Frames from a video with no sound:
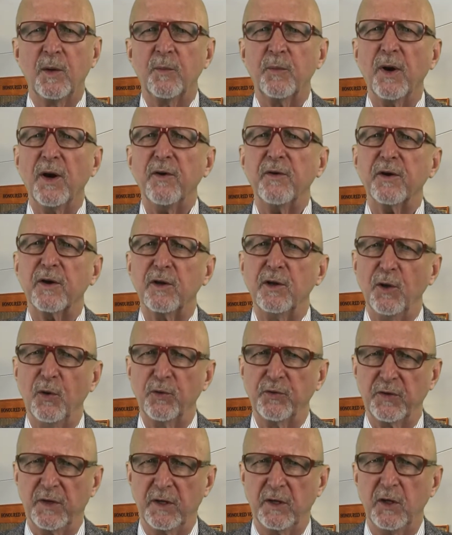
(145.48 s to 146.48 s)
Prior to
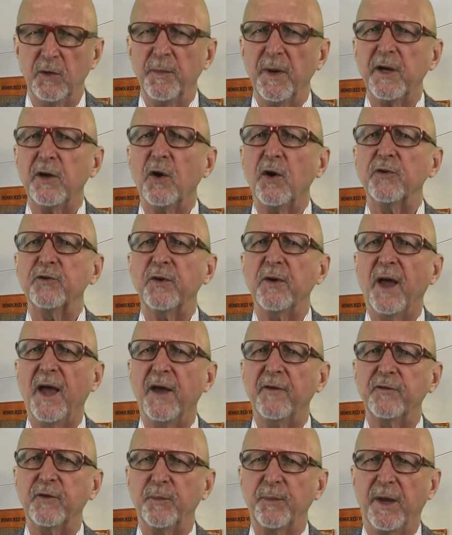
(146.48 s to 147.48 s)
closing, you might also
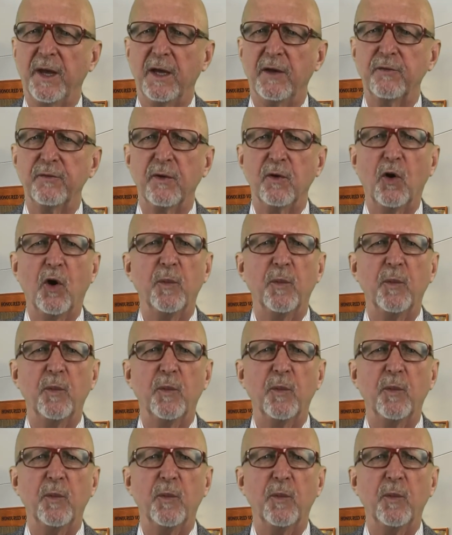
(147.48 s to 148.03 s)
have to pay for a